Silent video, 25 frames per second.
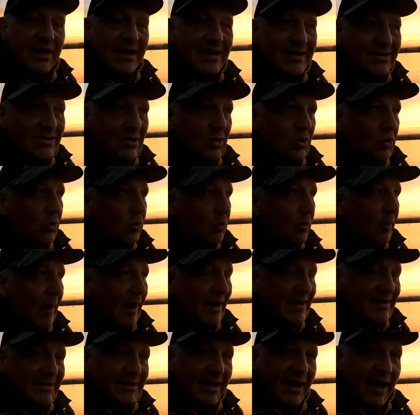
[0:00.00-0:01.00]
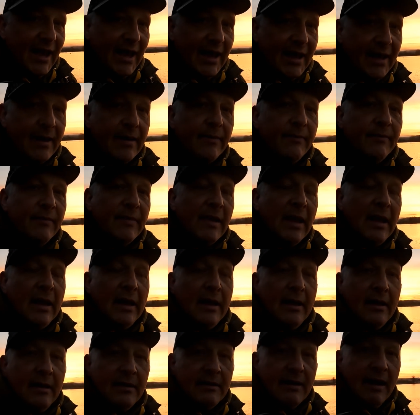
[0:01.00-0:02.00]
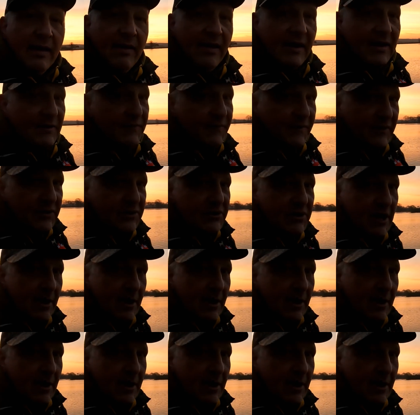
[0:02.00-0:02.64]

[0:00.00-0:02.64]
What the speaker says: is always key. Now these fish